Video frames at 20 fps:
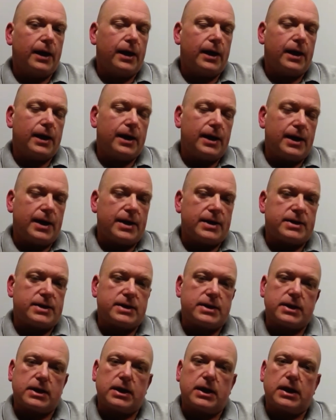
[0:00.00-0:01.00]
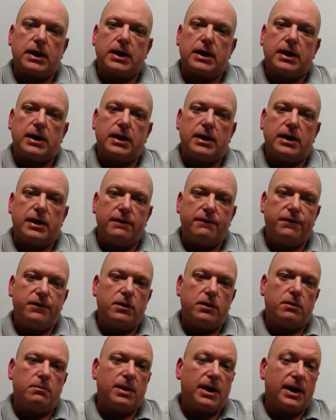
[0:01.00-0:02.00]
is if
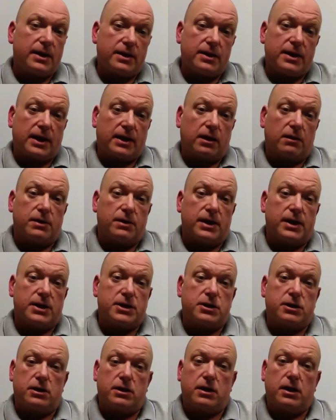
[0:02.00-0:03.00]
you make the declaration